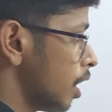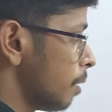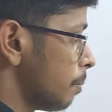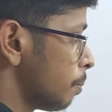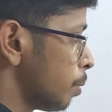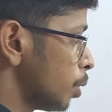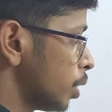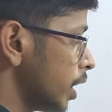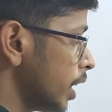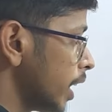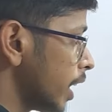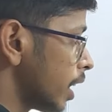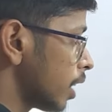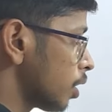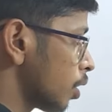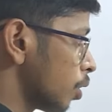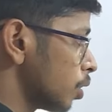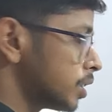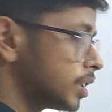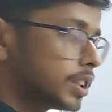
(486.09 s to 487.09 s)
Putting
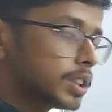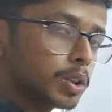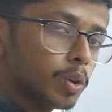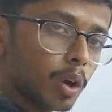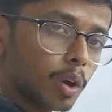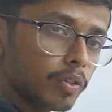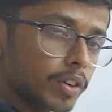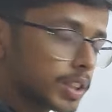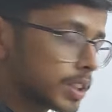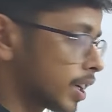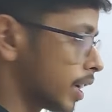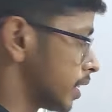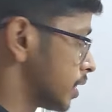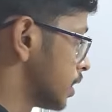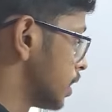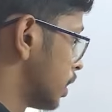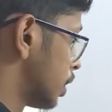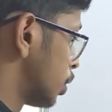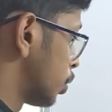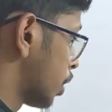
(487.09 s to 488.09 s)
electrodes is your wish guys.
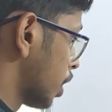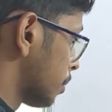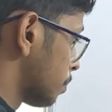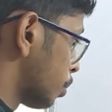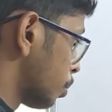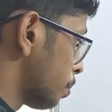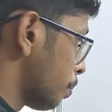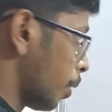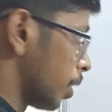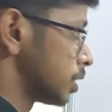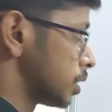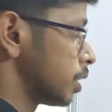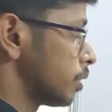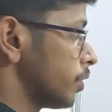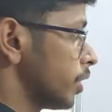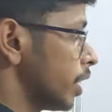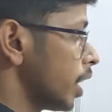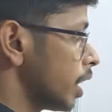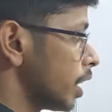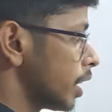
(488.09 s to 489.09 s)
You can put positive
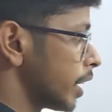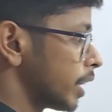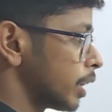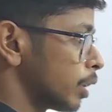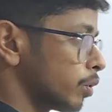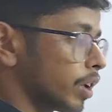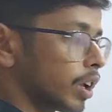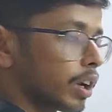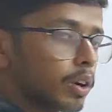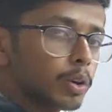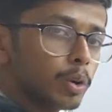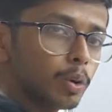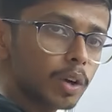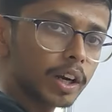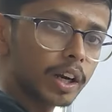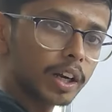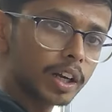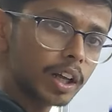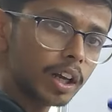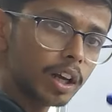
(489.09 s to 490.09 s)
here and negative here. You will
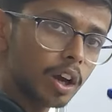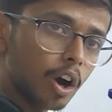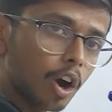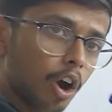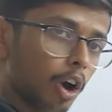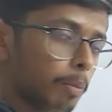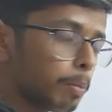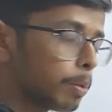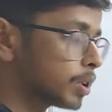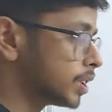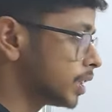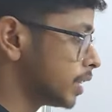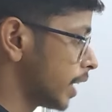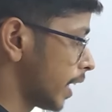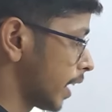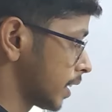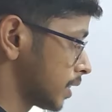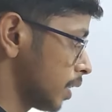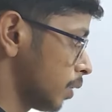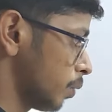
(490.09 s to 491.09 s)
get an opposite
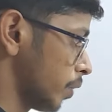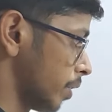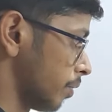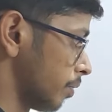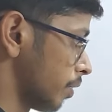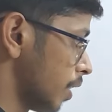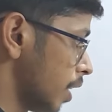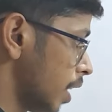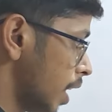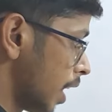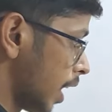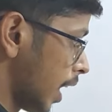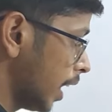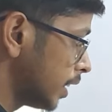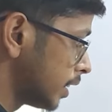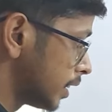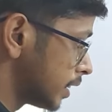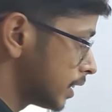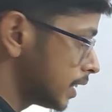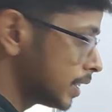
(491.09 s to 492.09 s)
direction wave.
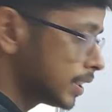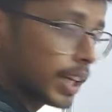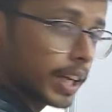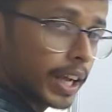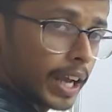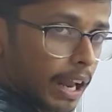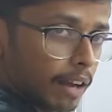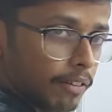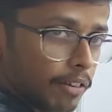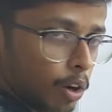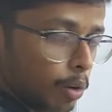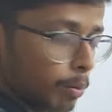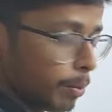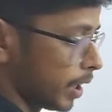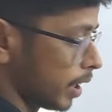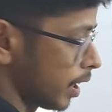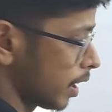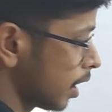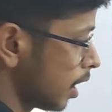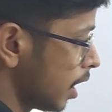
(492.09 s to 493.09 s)
And this is the
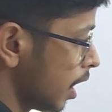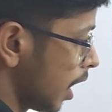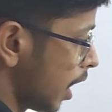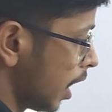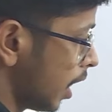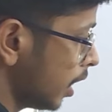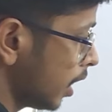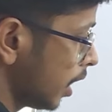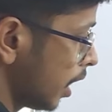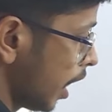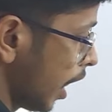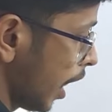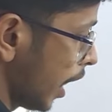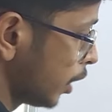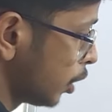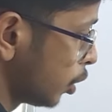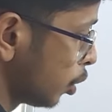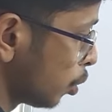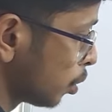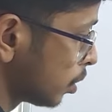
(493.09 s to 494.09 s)
galvanometer, and I
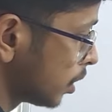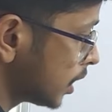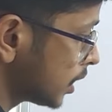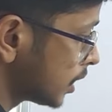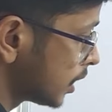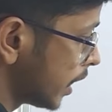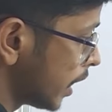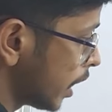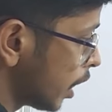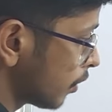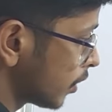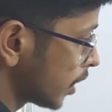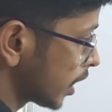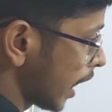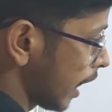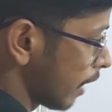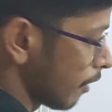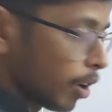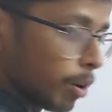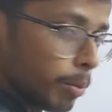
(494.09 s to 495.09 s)
took this needle of the
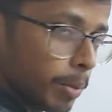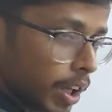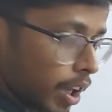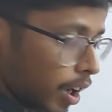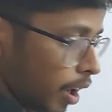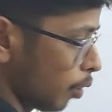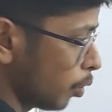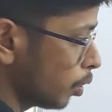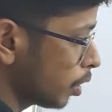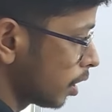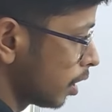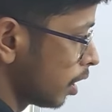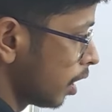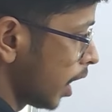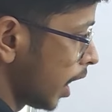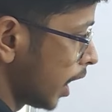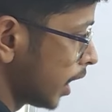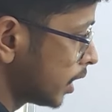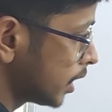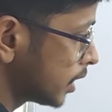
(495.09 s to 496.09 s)
galvanometer out,
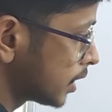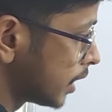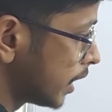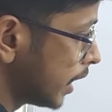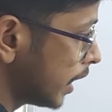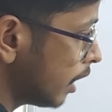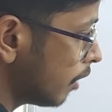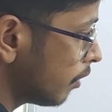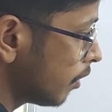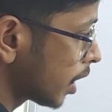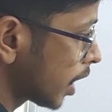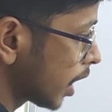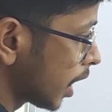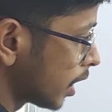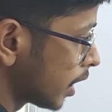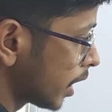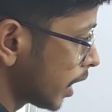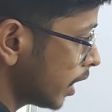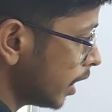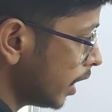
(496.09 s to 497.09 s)
and this needle will
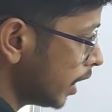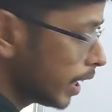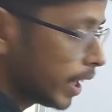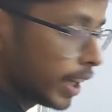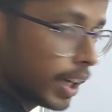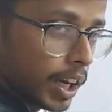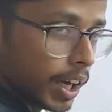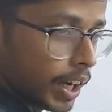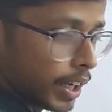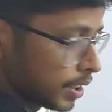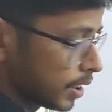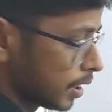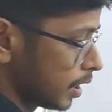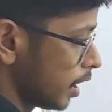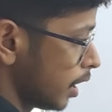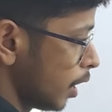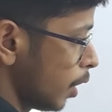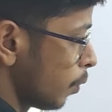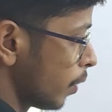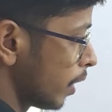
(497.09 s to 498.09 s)
contain ink guys.
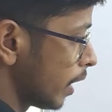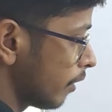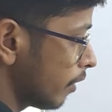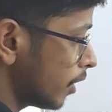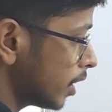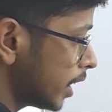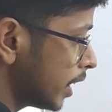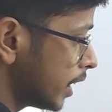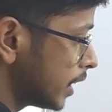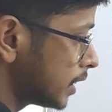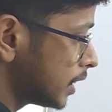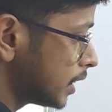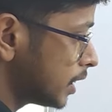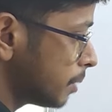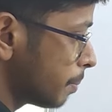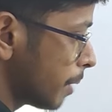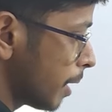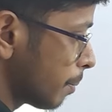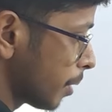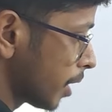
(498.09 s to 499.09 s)
Whenever the
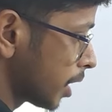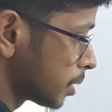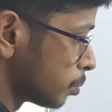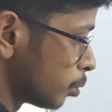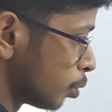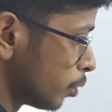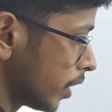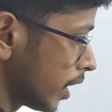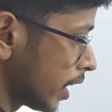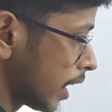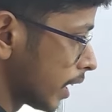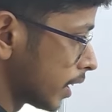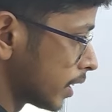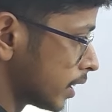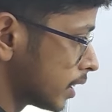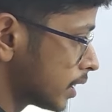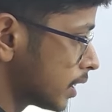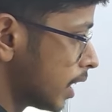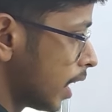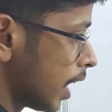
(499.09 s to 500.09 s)
ECG paper is moving like
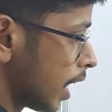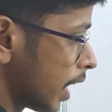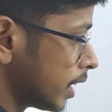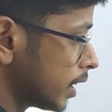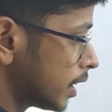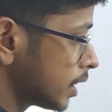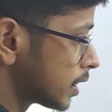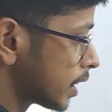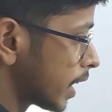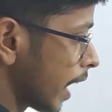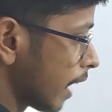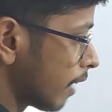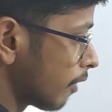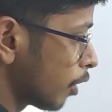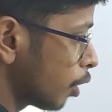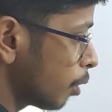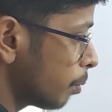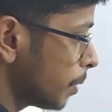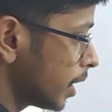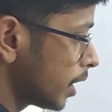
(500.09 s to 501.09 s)
this and this
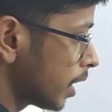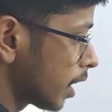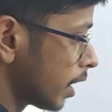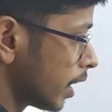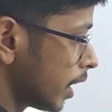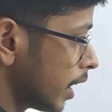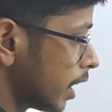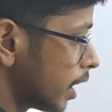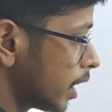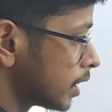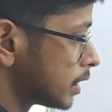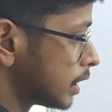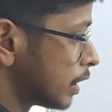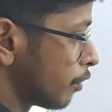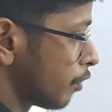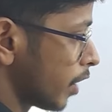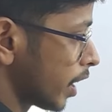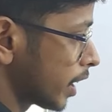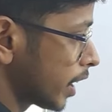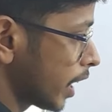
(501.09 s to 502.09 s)
galvanometer needle is
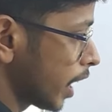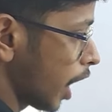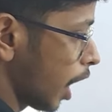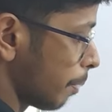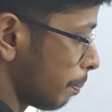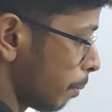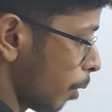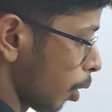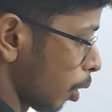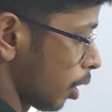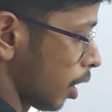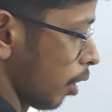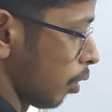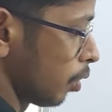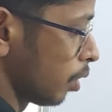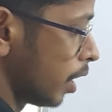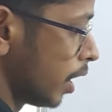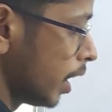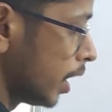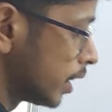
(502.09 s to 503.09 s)
deflecting up or down,
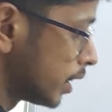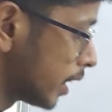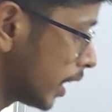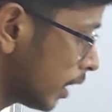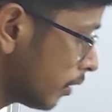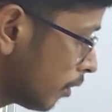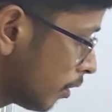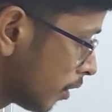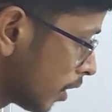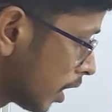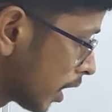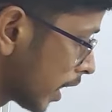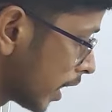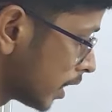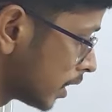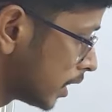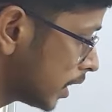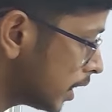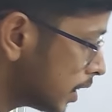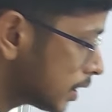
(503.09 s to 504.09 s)
then we will
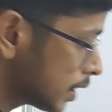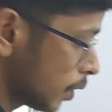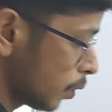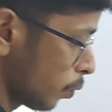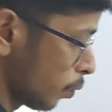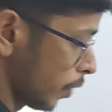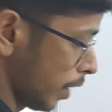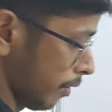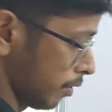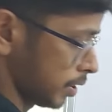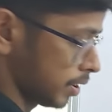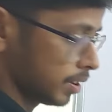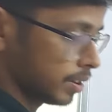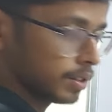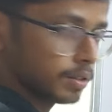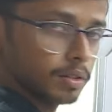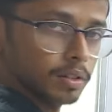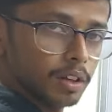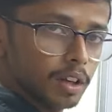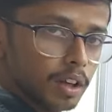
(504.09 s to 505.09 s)
get these waves.
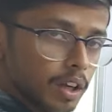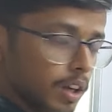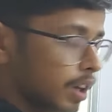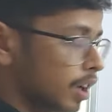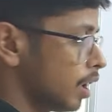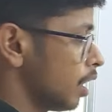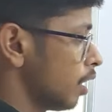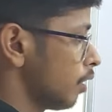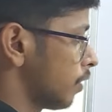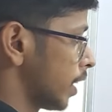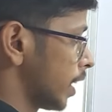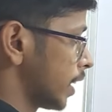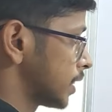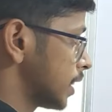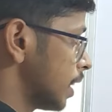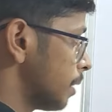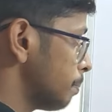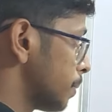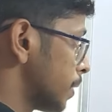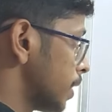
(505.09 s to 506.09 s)
For
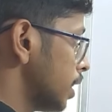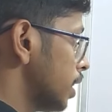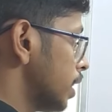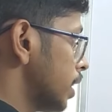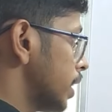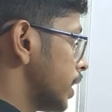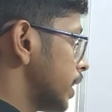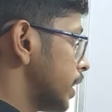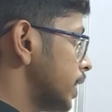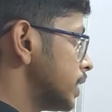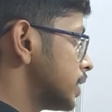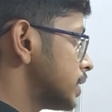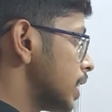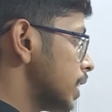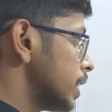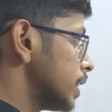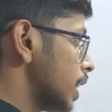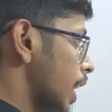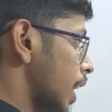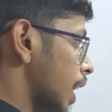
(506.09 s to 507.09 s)
example,
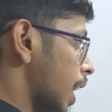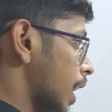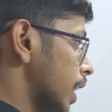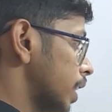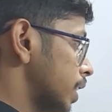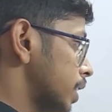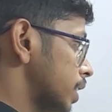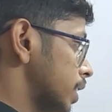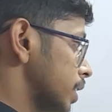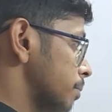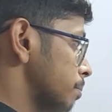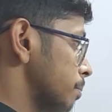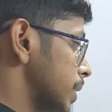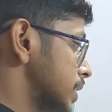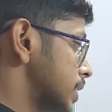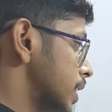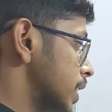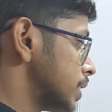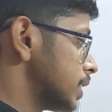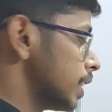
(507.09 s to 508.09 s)
initially the heart
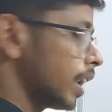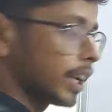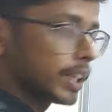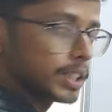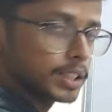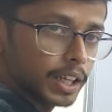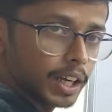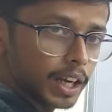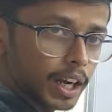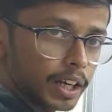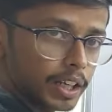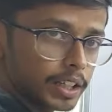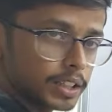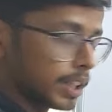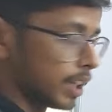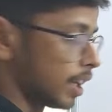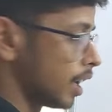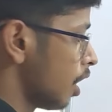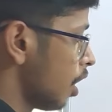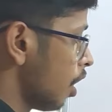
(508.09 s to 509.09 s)
muscle is in resting
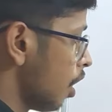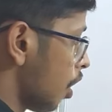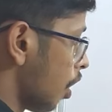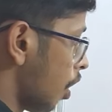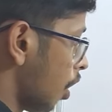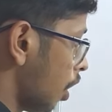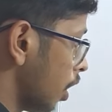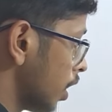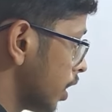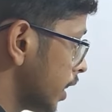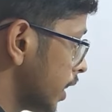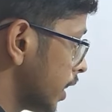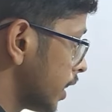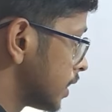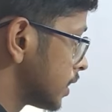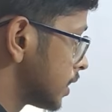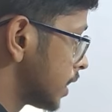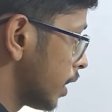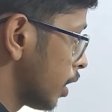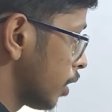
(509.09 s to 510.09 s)
condition. All the
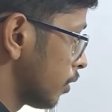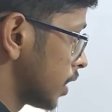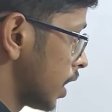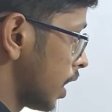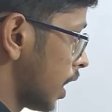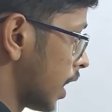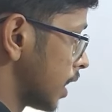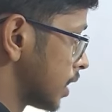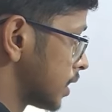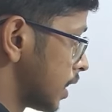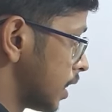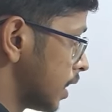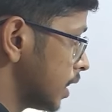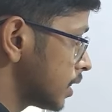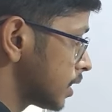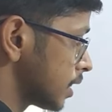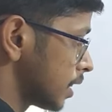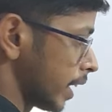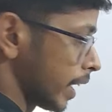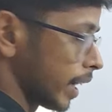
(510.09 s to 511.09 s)
inside of the heart cell
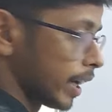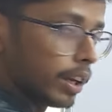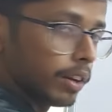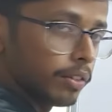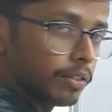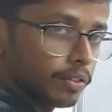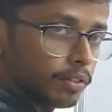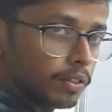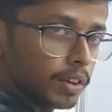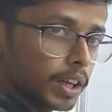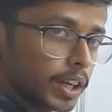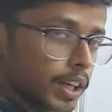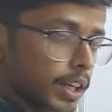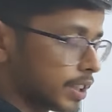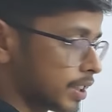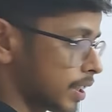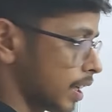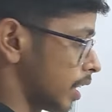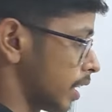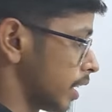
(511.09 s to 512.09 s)
is negative
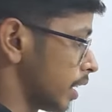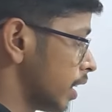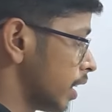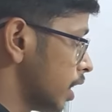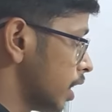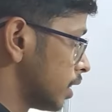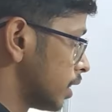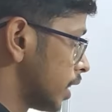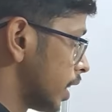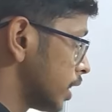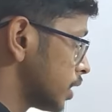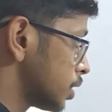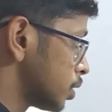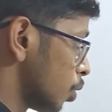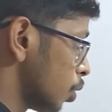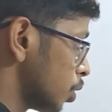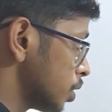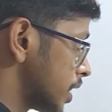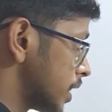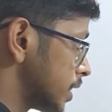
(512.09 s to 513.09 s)
initially. There is
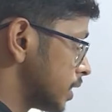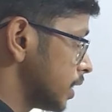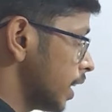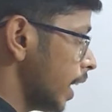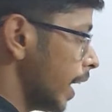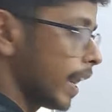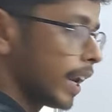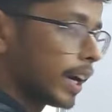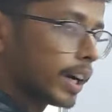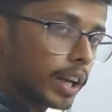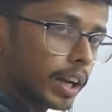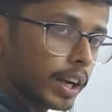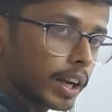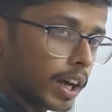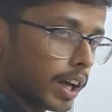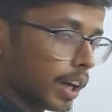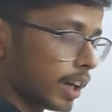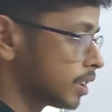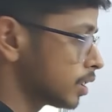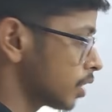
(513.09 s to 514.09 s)
no change in the electric
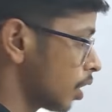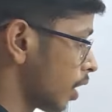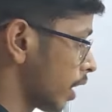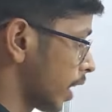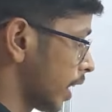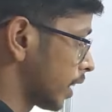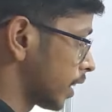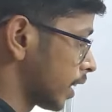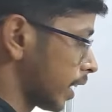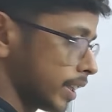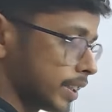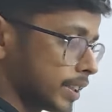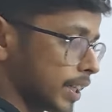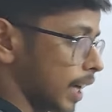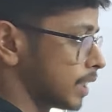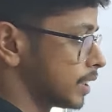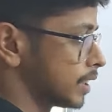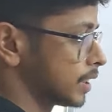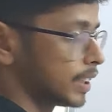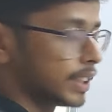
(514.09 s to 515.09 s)
currents or electric
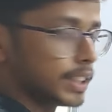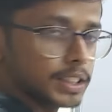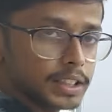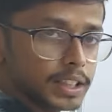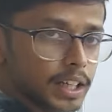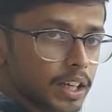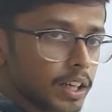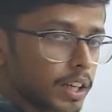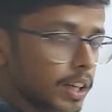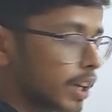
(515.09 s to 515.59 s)
charges initially.